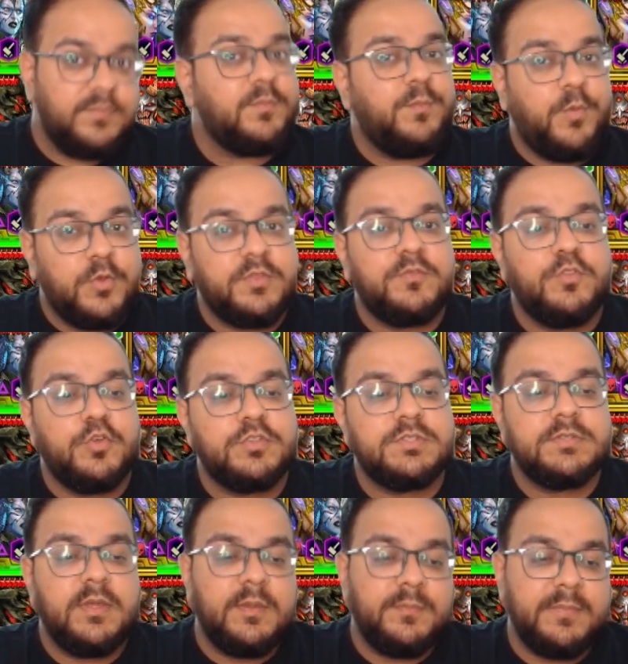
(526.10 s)
Both of
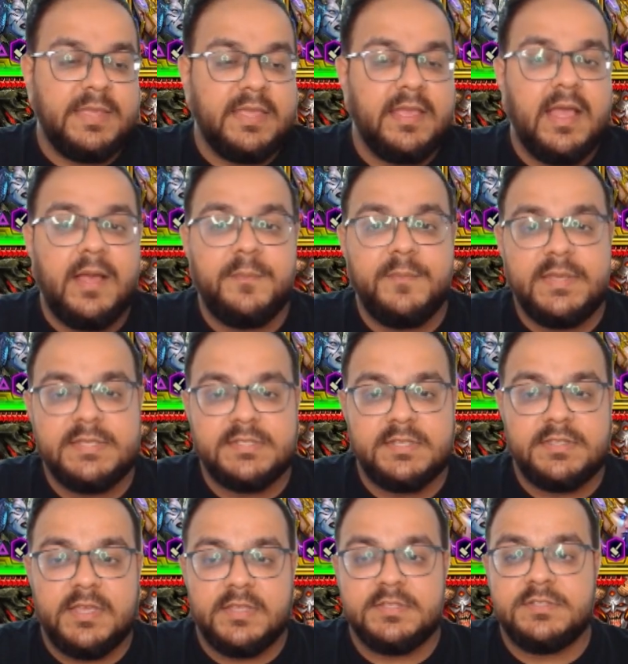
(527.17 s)
those being amazing
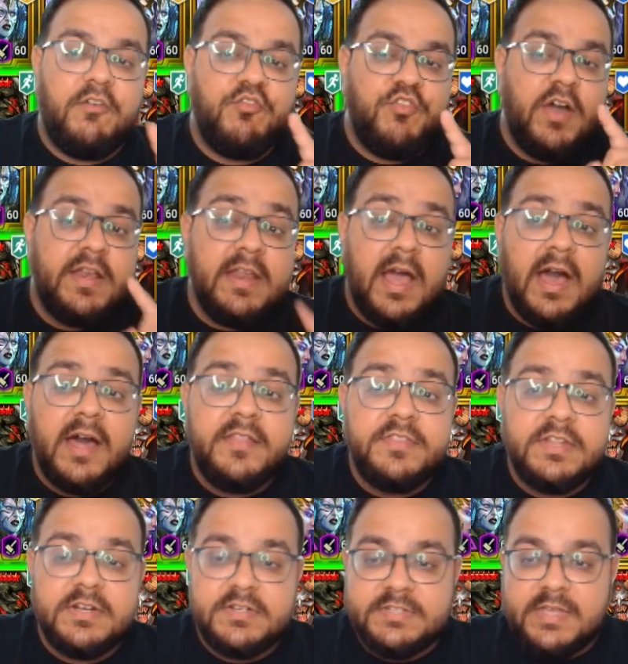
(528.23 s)
things. One
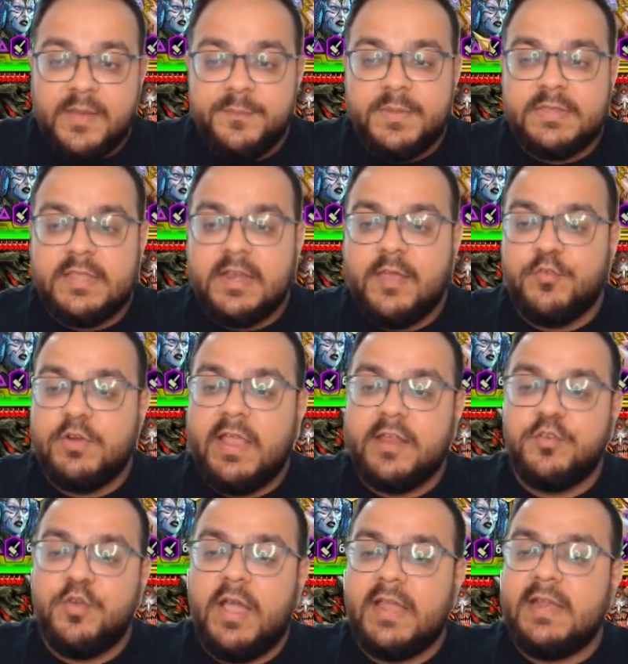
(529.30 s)
other champion that I would
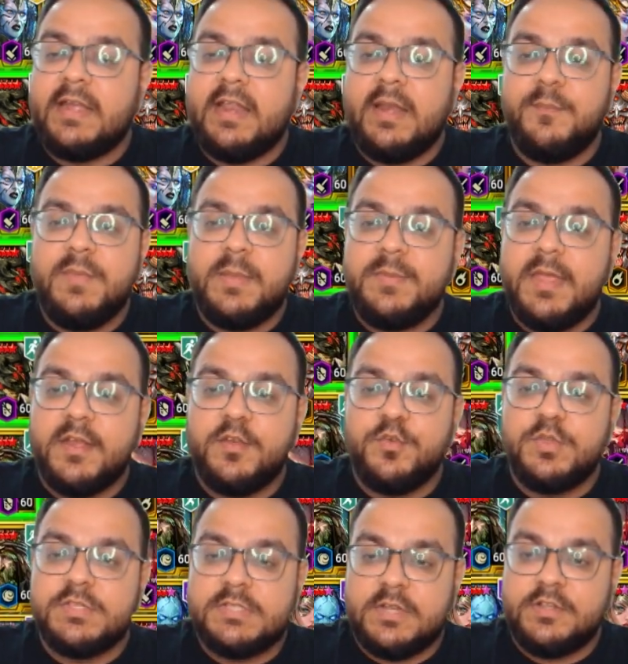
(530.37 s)
like to highlight, and maybe I
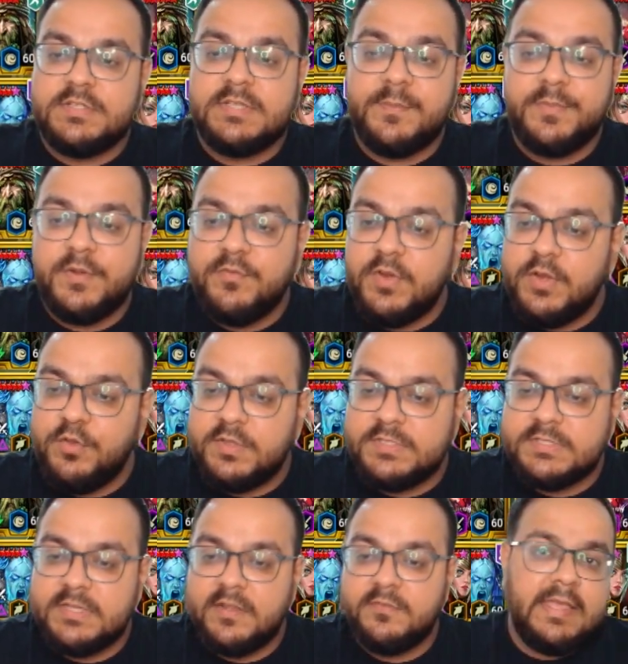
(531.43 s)
do this on a separate video
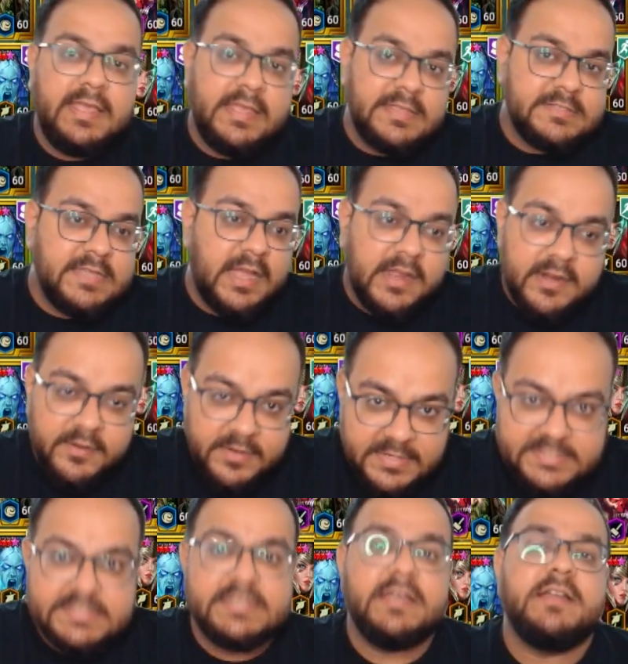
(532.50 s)
itself, is
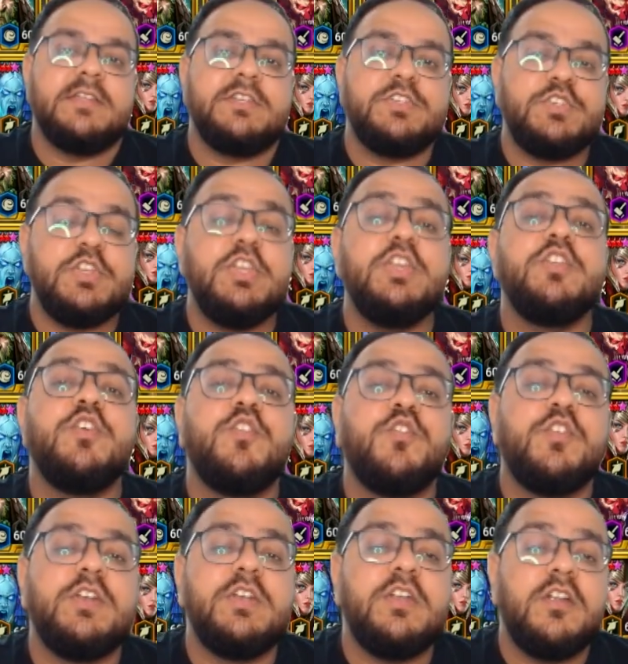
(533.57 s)
Acrasia. She
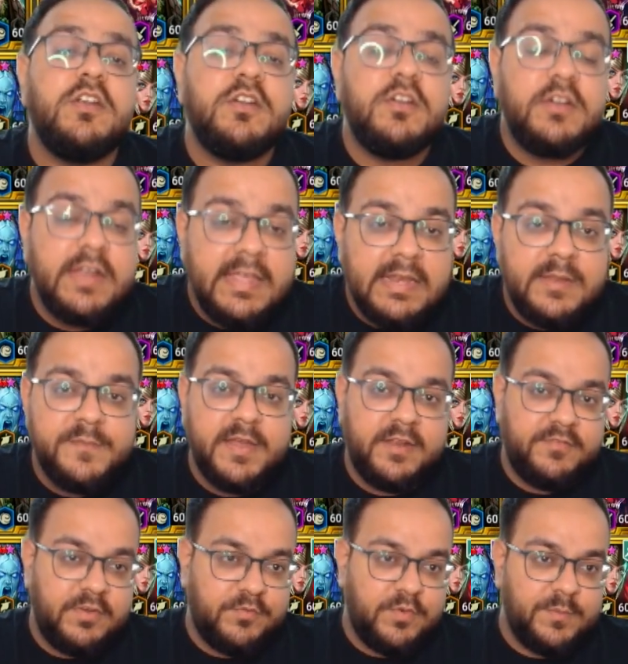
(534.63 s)
would really
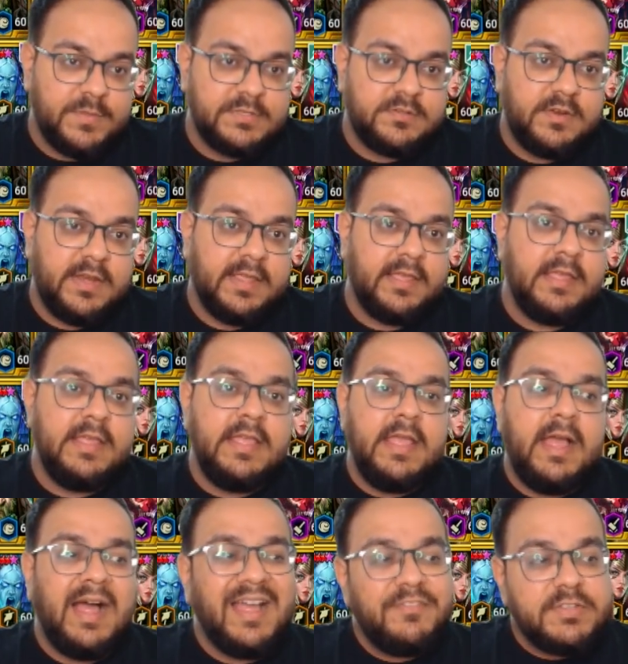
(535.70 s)
benefit from this relic.
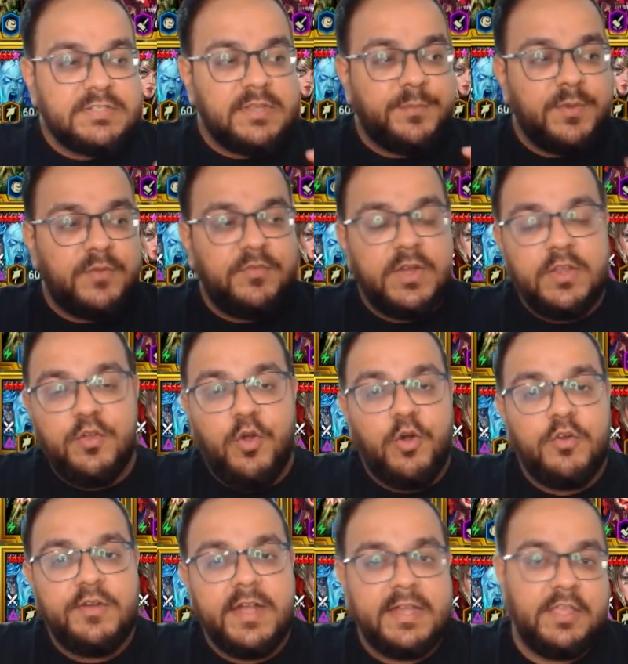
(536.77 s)
I have a separate video
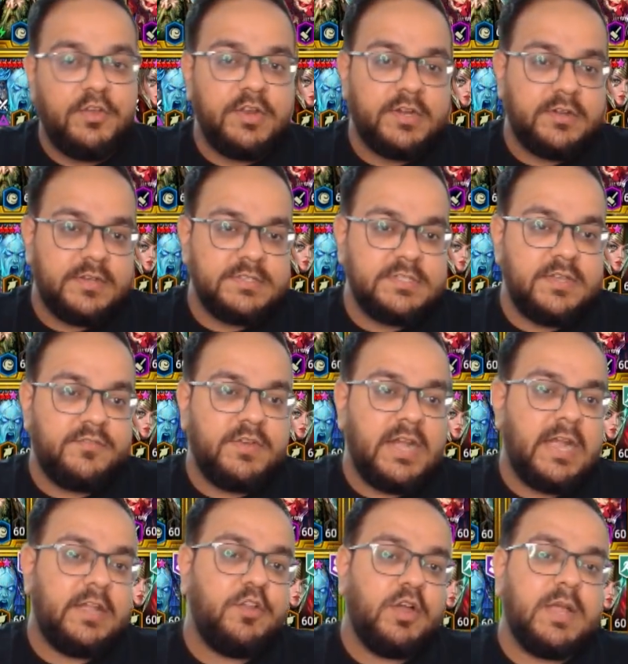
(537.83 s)
already on Acrasia where
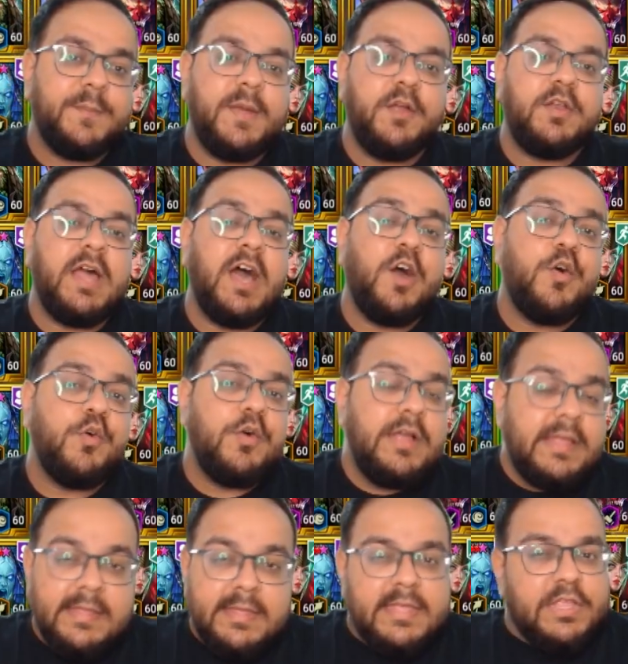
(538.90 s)
I talk about how
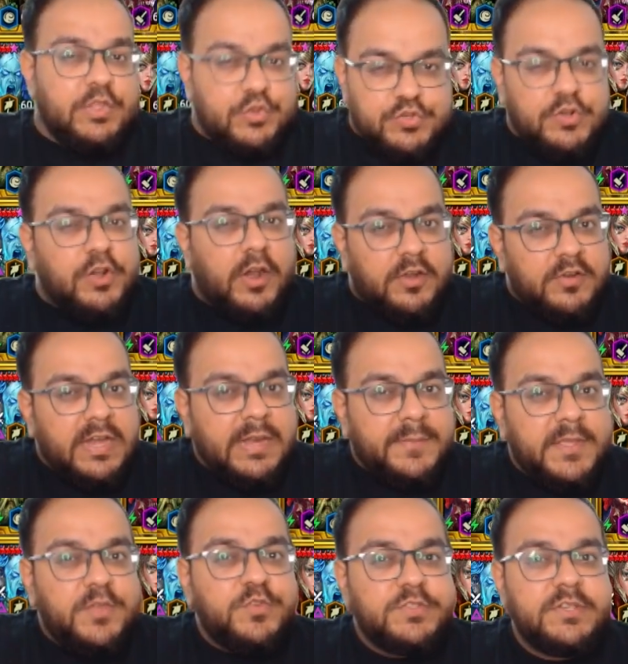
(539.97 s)
you should not really
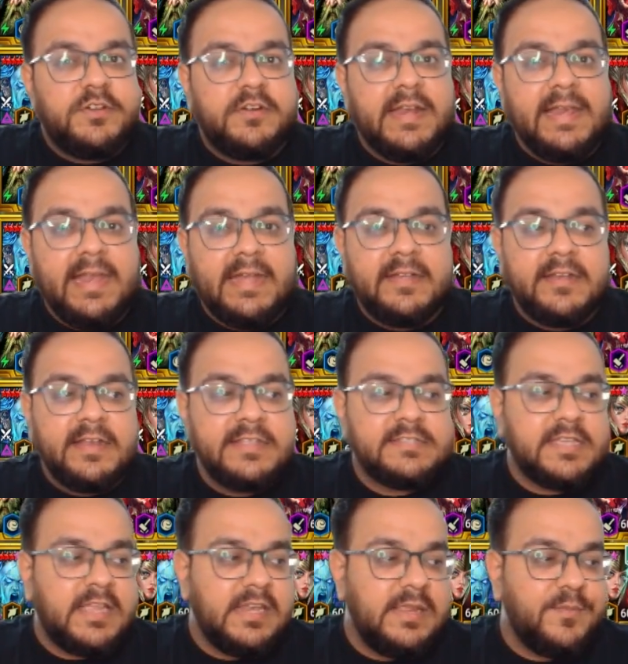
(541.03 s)
be using
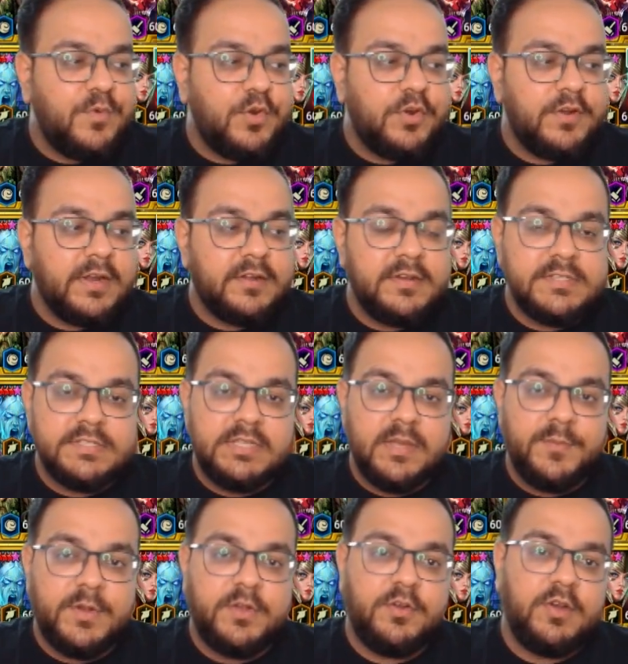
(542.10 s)
Relentless anymore on
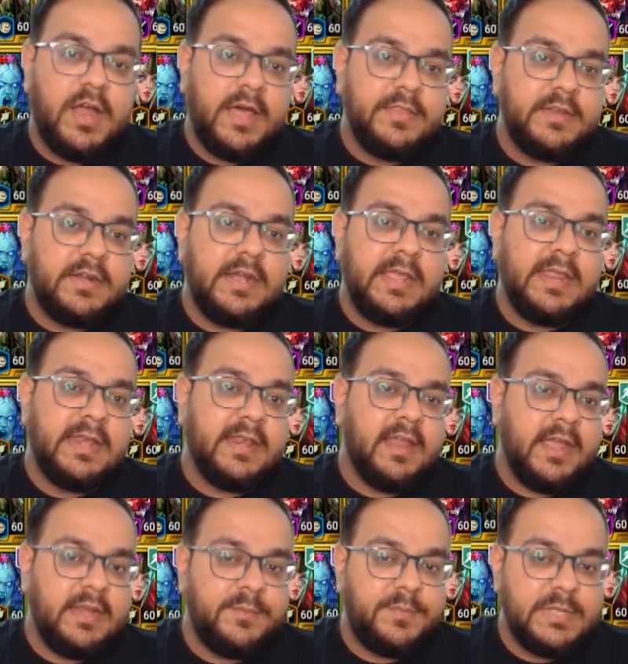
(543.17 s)
Acrasia, but rather a
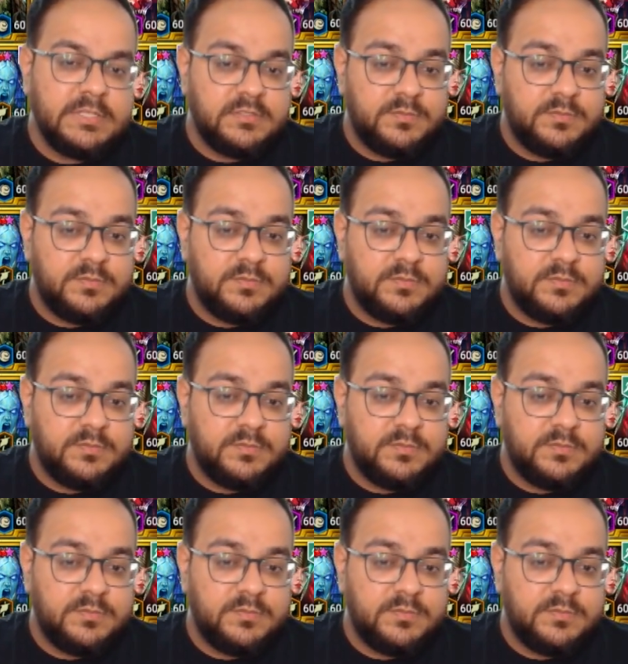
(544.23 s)
9-piece